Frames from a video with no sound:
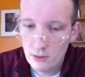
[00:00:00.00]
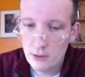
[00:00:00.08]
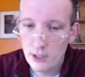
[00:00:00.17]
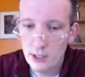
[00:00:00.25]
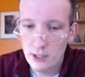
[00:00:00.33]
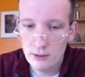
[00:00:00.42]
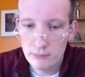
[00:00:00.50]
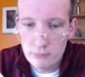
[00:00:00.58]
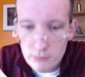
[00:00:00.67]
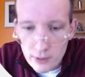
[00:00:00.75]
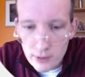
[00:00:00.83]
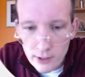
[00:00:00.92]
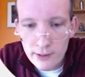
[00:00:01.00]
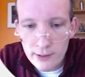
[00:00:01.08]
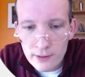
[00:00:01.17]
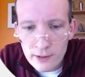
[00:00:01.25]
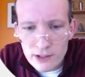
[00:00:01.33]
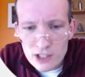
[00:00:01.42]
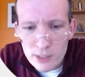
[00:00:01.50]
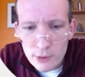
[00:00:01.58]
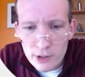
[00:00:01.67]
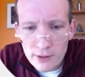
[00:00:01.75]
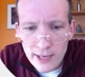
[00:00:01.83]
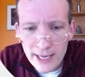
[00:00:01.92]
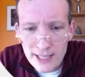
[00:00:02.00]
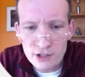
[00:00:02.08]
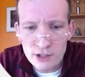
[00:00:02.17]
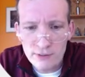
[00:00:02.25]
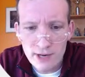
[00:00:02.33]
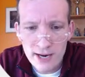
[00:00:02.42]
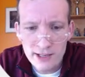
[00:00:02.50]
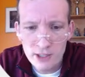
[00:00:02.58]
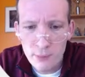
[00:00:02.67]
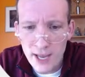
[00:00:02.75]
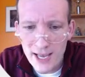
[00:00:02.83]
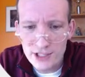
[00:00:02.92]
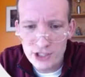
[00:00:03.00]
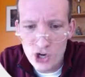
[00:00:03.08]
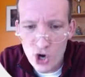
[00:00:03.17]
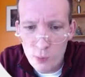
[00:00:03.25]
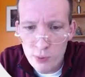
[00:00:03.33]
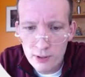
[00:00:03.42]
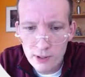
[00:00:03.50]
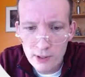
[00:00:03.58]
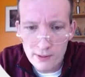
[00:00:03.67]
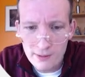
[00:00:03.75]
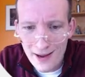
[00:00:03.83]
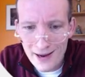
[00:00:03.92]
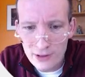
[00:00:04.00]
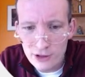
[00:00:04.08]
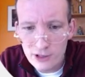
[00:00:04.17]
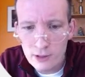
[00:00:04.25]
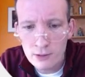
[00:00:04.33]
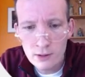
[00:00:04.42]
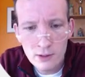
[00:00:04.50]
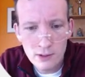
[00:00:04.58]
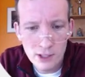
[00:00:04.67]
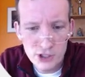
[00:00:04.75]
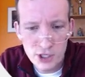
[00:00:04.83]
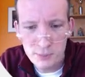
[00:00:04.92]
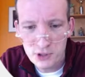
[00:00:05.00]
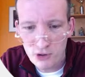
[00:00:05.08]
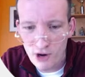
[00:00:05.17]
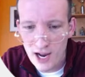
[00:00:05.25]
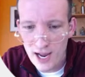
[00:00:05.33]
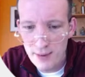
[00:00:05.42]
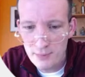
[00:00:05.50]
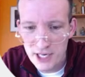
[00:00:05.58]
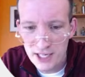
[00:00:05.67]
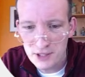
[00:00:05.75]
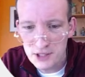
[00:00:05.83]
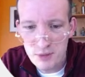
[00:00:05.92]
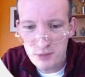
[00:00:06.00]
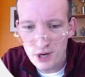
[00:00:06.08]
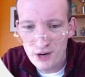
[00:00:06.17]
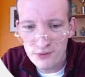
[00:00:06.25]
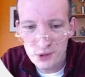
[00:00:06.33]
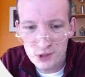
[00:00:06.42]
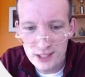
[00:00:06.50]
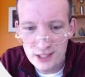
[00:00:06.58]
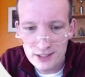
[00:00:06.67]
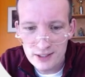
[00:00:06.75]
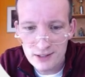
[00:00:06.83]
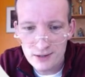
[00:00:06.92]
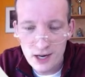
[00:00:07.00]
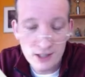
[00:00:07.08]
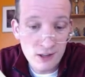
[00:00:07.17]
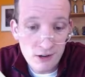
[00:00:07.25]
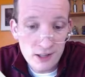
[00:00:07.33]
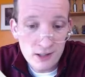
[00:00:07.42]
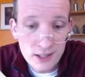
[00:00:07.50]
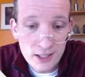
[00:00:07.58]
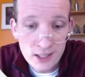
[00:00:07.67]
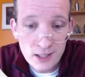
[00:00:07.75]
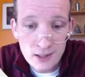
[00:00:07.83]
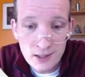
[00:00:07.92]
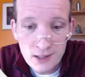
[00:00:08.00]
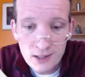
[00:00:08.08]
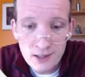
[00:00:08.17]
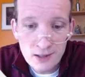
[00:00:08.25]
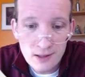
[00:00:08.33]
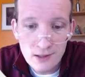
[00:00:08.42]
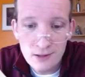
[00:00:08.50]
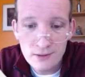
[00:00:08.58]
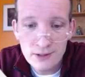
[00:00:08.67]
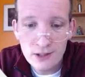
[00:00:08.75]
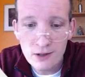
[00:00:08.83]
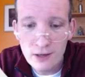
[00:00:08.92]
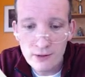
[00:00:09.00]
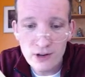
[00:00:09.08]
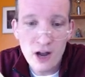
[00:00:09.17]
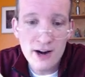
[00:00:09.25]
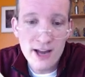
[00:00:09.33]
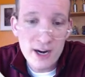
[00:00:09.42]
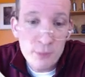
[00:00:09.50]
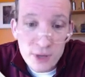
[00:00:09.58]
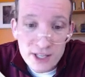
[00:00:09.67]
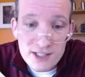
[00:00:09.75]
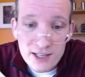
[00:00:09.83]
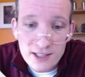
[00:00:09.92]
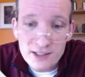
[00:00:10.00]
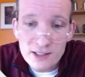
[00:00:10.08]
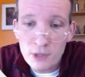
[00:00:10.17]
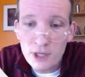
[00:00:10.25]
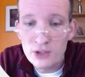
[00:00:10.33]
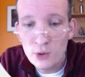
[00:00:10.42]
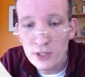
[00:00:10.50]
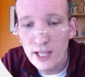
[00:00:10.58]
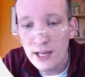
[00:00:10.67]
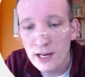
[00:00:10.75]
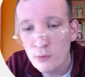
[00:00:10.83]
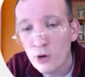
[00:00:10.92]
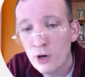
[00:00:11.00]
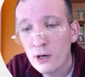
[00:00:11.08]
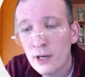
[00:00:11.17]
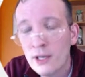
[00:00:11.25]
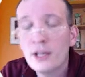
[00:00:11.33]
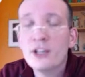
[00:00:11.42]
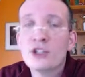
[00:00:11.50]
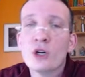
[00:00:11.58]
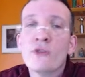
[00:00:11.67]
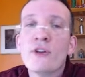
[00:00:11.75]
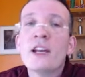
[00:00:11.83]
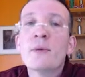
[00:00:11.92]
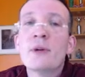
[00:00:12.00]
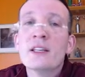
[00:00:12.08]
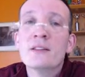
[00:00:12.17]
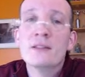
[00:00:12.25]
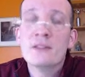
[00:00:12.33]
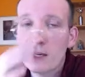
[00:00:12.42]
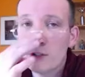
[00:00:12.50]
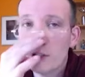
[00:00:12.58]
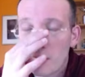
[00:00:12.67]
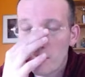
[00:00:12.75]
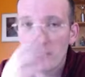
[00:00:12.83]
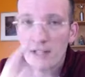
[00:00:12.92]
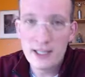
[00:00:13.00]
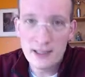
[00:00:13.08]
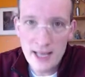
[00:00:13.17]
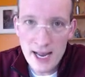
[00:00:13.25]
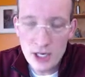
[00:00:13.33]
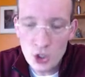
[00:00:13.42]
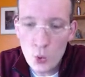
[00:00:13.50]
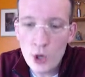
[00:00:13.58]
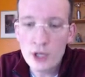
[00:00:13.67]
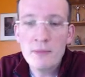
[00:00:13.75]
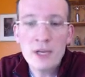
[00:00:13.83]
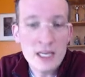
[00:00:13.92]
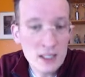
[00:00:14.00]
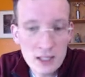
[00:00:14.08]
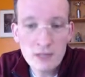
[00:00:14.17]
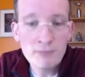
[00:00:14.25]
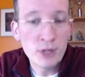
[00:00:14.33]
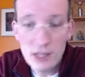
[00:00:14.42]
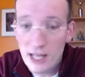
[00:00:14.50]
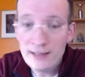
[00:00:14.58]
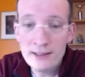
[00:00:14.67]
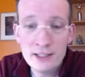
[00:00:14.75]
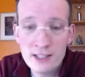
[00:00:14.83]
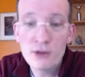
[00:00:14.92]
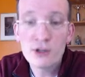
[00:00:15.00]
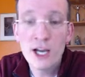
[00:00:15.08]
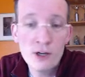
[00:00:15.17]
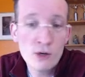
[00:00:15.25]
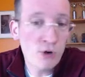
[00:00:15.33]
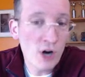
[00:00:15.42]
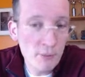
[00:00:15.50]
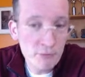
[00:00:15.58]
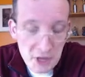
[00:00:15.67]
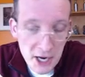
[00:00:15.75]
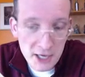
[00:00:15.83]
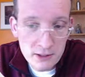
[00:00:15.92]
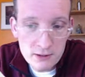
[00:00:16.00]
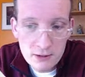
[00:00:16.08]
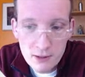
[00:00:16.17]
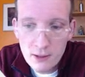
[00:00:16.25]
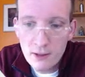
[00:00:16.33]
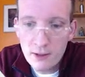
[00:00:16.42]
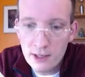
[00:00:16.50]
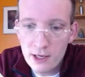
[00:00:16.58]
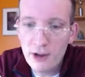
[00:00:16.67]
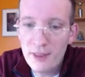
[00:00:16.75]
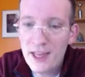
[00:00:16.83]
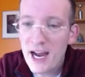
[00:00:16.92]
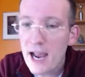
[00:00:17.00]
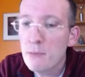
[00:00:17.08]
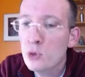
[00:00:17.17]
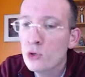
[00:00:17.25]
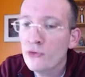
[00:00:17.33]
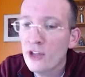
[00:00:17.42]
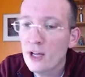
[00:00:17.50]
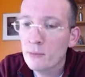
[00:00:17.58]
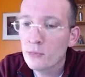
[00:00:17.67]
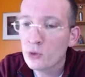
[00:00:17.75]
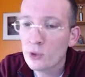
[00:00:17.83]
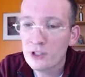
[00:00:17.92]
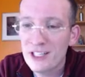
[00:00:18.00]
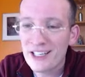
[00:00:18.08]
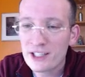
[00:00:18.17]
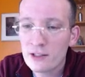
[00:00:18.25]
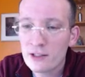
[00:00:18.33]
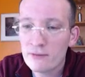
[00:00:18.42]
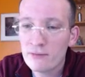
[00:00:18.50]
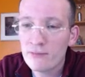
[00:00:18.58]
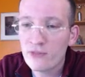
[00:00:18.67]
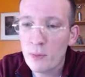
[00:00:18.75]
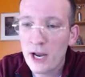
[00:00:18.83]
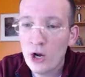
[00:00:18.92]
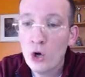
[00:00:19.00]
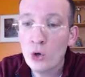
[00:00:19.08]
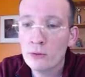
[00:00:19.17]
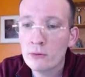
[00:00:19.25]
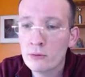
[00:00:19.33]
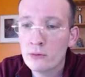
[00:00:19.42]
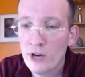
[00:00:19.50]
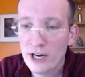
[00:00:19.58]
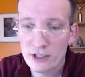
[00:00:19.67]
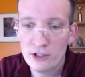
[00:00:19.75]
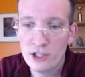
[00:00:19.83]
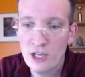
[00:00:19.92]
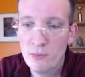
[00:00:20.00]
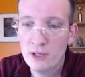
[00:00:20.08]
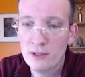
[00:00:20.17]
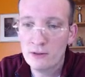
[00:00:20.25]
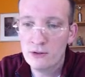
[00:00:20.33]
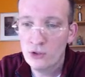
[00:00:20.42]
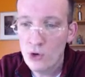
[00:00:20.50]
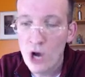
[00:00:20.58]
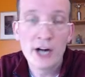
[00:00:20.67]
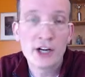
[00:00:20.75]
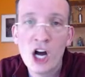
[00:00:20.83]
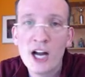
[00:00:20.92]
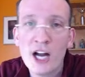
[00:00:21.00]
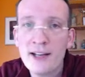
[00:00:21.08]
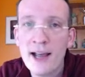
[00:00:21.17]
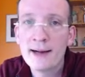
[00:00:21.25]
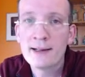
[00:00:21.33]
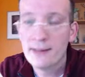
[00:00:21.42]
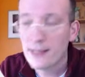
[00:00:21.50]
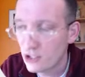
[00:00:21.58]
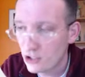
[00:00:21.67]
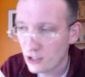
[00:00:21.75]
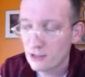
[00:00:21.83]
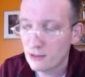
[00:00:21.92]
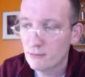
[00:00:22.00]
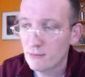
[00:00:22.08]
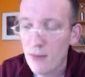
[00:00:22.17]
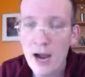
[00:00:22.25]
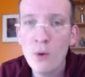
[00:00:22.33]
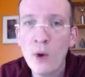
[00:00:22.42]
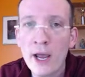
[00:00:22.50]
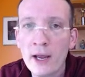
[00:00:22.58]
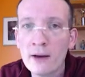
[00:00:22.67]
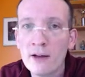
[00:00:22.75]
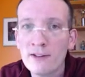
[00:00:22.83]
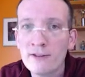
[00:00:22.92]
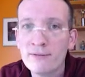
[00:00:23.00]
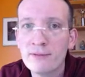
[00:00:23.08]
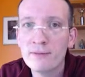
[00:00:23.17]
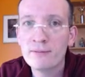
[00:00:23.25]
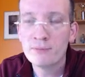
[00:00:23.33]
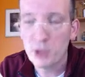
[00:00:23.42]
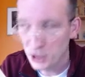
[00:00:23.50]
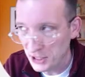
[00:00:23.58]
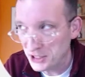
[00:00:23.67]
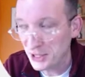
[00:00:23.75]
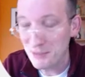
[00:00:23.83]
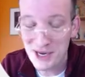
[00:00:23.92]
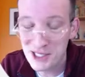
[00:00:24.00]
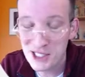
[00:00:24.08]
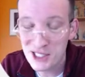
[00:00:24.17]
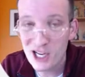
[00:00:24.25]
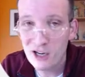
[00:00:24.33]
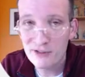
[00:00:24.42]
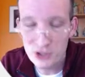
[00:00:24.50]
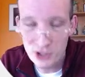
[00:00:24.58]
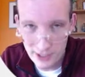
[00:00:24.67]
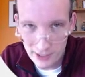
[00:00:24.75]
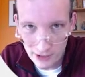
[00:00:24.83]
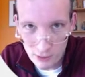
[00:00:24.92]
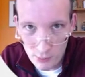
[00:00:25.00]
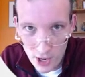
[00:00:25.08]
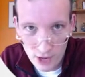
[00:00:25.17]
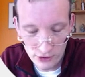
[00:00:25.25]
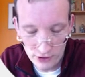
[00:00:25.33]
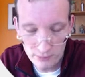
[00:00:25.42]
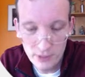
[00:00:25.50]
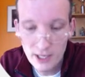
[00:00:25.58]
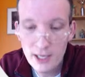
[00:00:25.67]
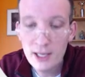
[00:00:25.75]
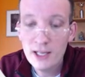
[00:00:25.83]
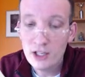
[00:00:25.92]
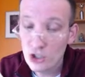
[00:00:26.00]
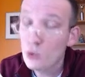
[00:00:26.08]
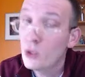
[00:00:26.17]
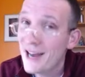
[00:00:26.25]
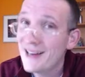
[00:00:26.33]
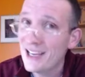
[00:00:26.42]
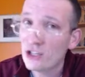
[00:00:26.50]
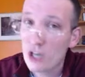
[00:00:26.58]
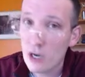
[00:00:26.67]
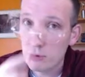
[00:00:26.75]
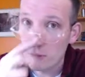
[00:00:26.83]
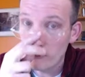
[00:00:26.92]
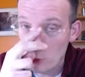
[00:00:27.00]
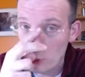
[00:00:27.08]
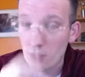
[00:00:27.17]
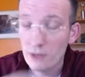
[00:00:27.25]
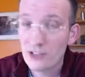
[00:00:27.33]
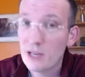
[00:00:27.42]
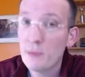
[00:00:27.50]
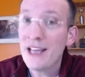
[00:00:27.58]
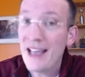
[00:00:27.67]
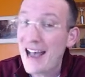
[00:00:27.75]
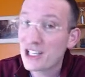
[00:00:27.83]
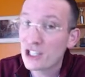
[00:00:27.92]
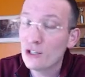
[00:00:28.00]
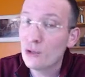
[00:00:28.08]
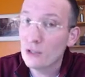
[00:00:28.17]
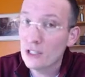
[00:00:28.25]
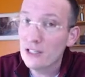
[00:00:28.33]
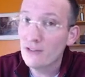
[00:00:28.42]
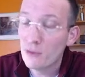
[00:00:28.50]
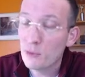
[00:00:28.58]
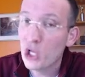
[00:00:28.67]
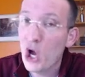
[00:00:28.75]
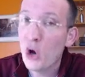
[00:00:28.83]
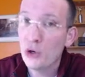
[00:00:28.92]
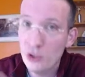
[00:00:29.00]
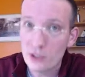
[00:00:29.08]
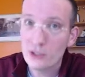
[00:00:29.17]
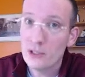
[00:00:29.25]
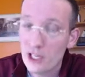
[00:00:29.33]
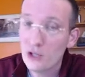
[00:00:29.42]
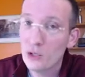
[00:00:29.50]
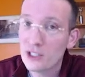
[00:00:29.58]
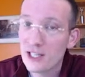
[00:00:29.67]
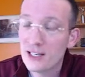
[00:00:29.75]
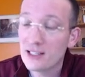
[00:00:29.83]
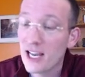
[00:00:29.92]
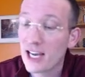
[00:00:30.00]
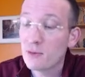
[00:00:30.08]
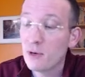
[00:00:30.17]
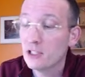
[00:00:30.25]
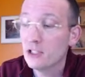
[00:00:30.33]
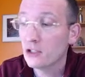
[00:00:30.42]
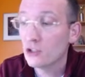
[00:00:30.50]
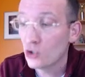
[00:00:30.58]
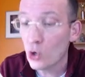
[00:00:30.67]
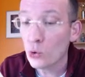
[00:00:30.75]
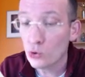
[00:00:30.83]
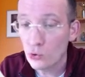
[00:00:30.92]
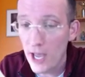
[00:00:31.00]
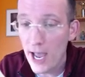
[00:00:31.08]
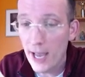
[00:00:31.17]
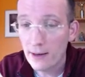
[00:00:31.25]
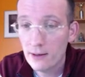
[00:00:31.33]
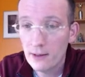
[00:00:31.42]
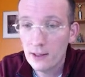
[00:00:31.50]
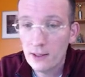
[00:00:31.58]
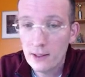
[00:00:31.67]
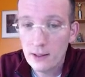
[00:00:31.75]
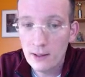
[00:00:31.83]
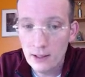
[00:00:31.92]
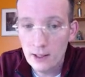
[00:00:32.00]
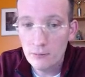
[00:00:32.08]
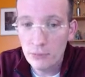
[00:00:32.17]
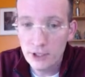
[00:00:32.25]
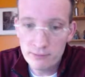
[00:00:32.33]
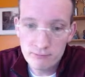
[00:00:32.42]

And then here's some of the answers I've gotten in the past. Nope, neither, unsubscribe, take this number off your list, not currently, I've gone out of business, I'm not doing that anymore. So if anybody tells you something like that, you want to immediately, politely say, okay, no problem, thanks. And then I move them to a list from my own record keeping, a do not contact. And that's just my way of policing myself so that I don't bother them. You can get in trouble if somebody asks you to leave them alone. You continue to send text messages, so don't do that. But